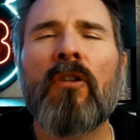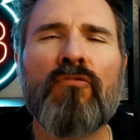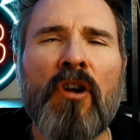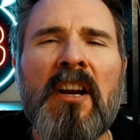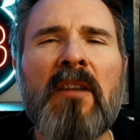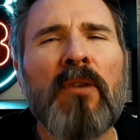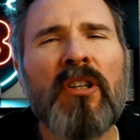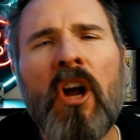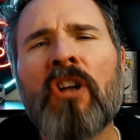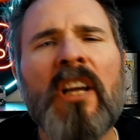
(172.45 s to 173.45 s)
running
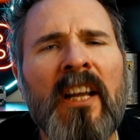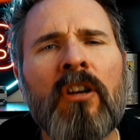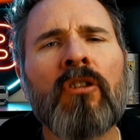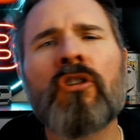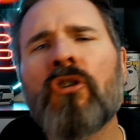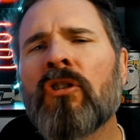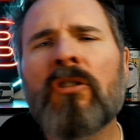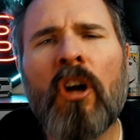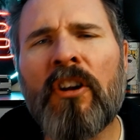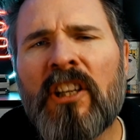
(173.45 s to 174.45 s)
but not in a
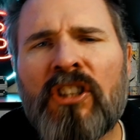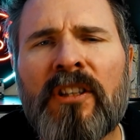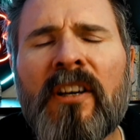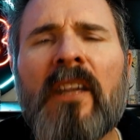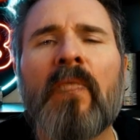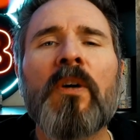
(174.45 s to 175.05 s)
good condition,